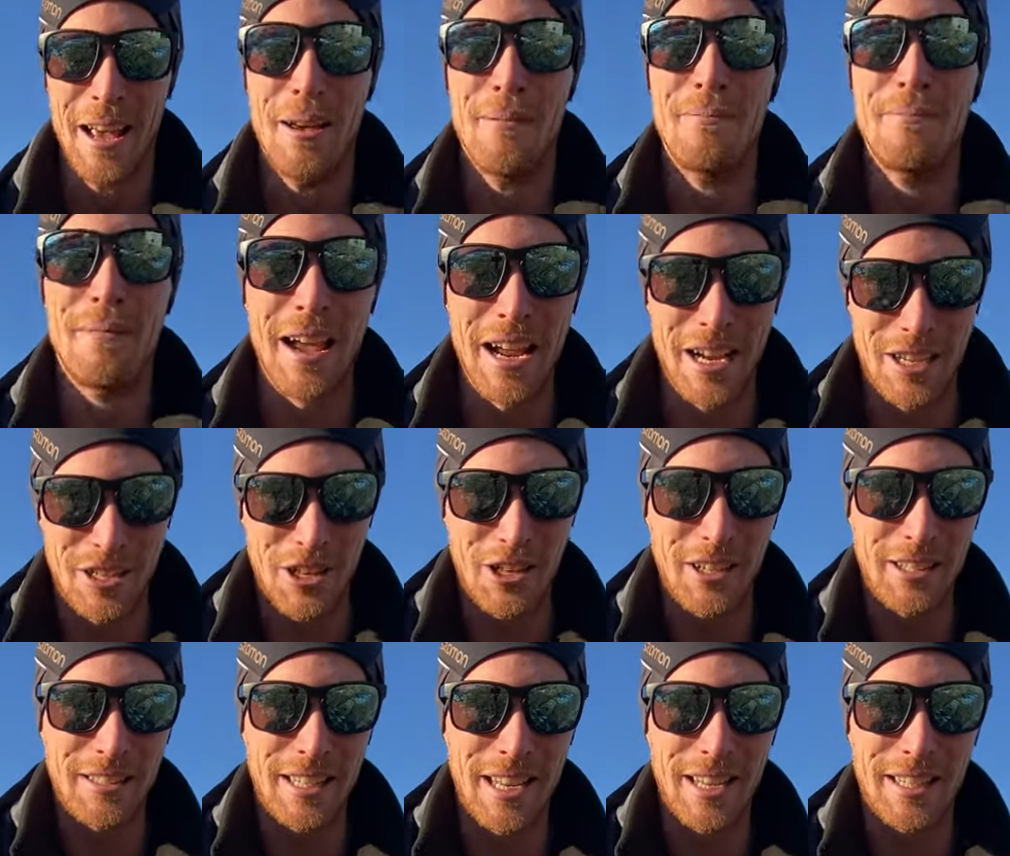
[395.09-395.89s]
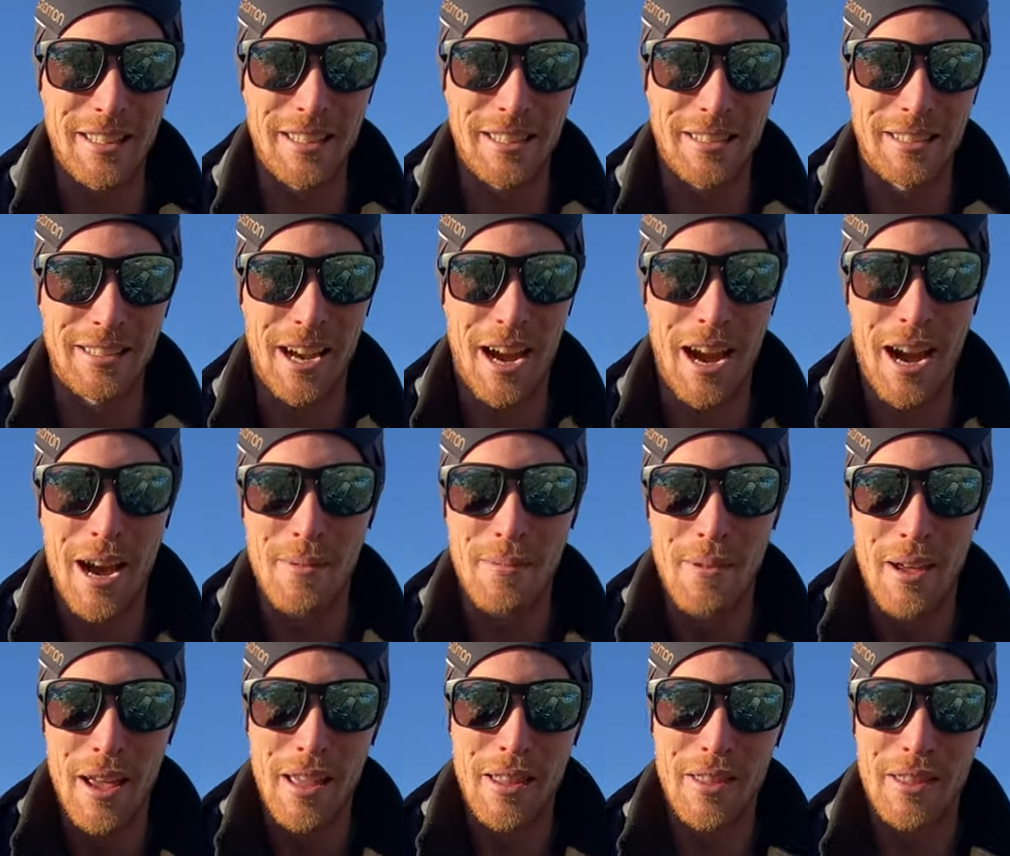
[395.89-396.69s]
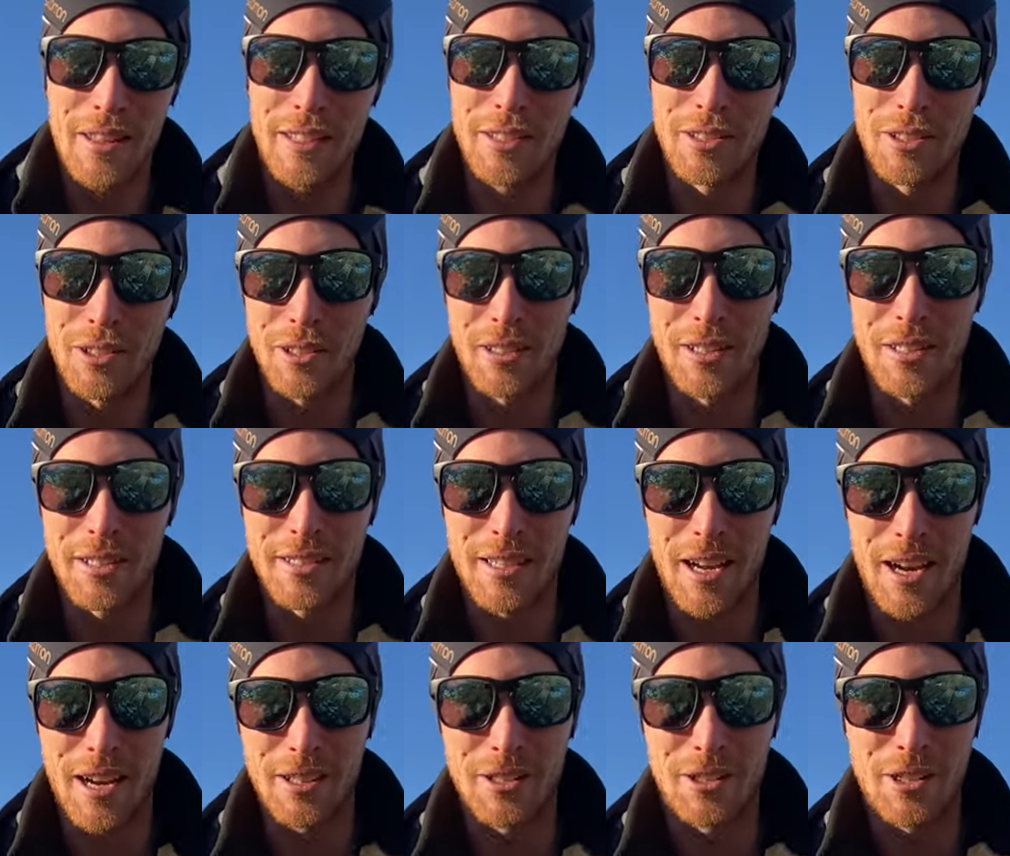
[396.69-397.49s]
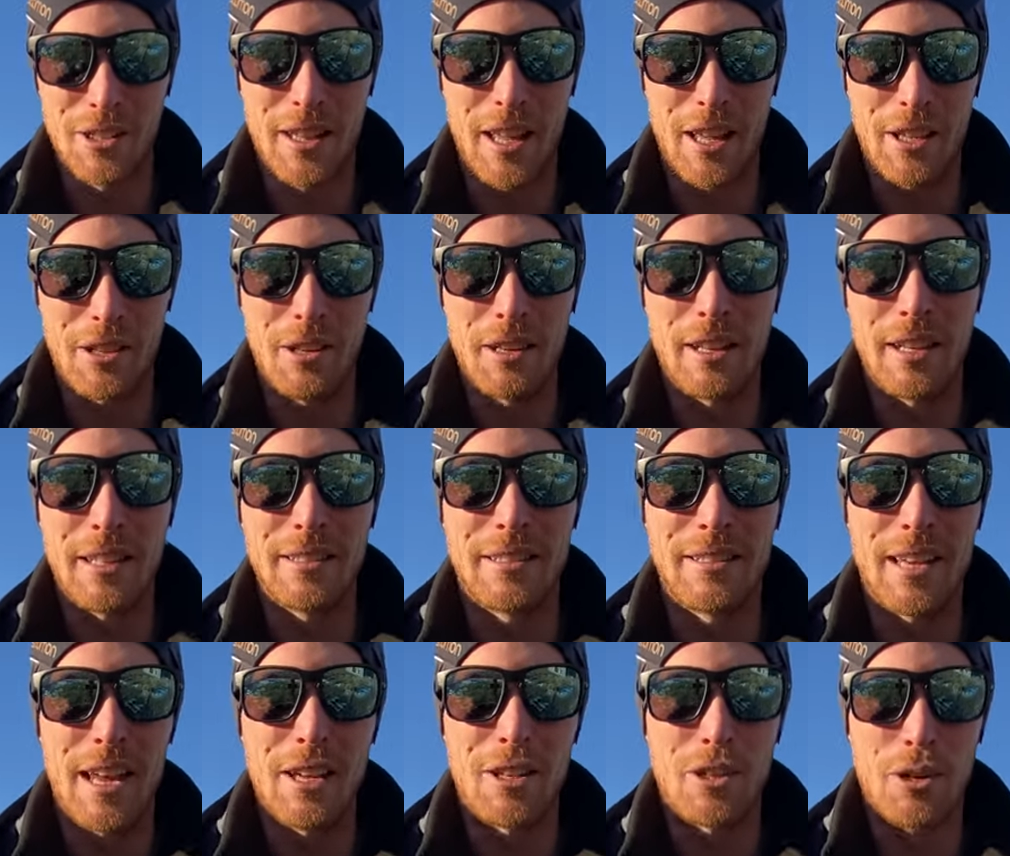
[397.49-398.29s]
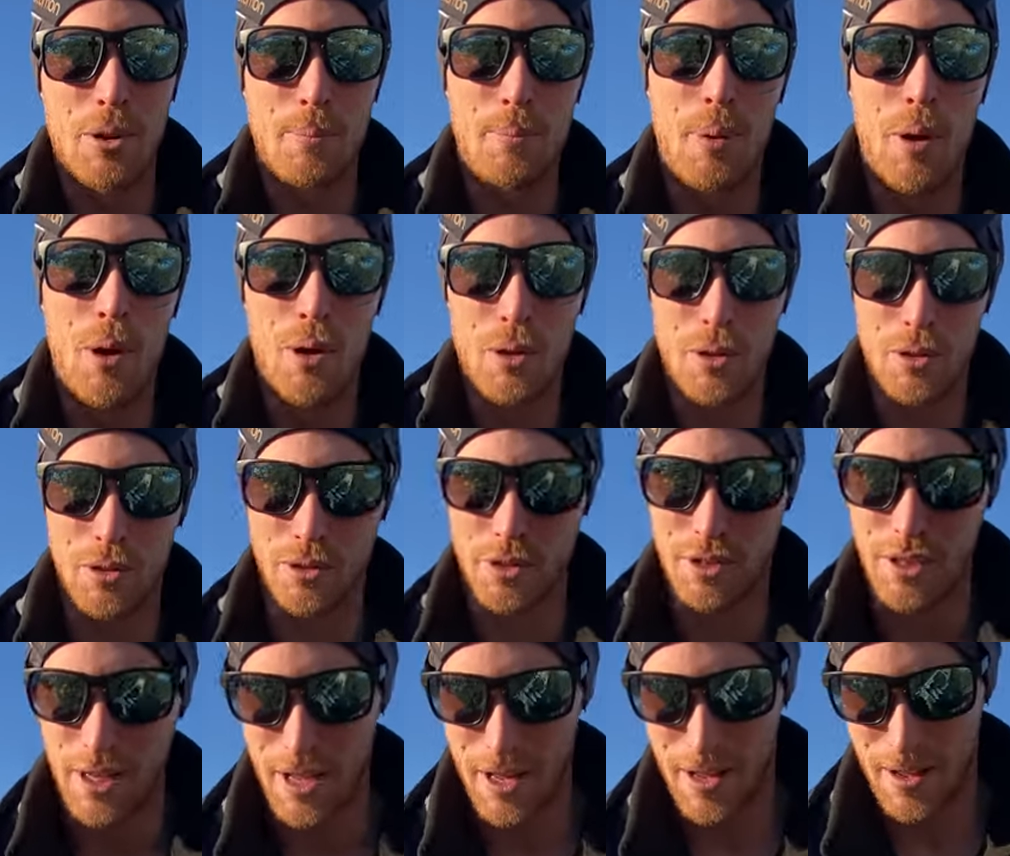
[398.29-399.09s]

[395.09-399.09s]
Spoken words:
Make sure you take the time. These are designed so that you can take your poles